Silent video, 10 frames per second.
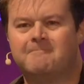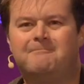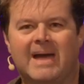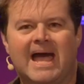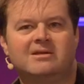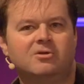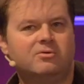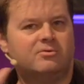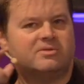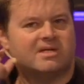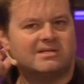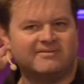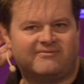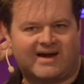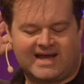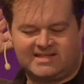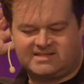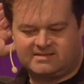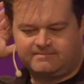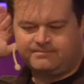Bad news
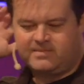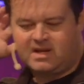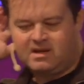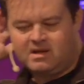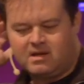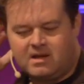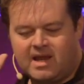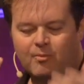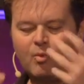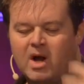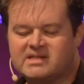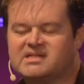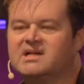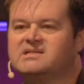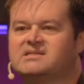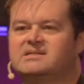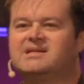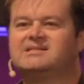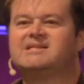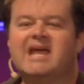divides. It wants us
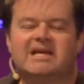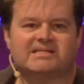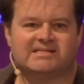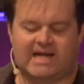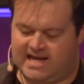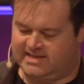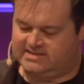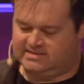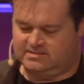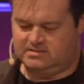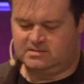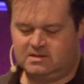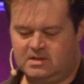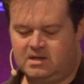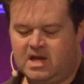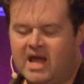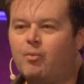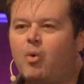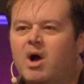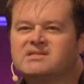to take sides.
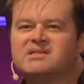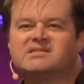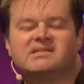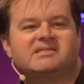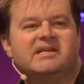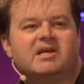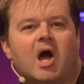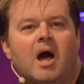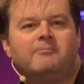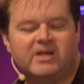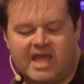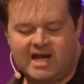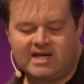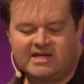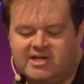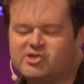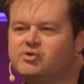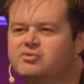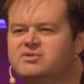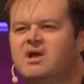It wants us to see complicated
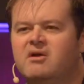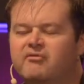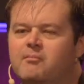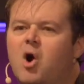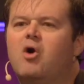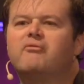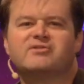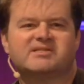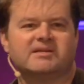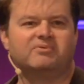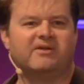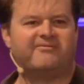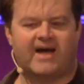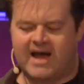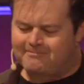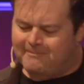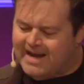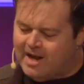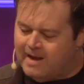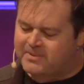issues from oversimplified,
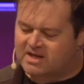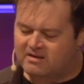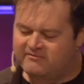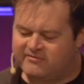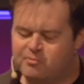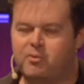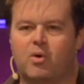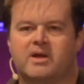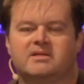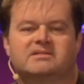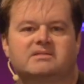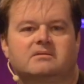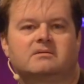myopic viewpoints.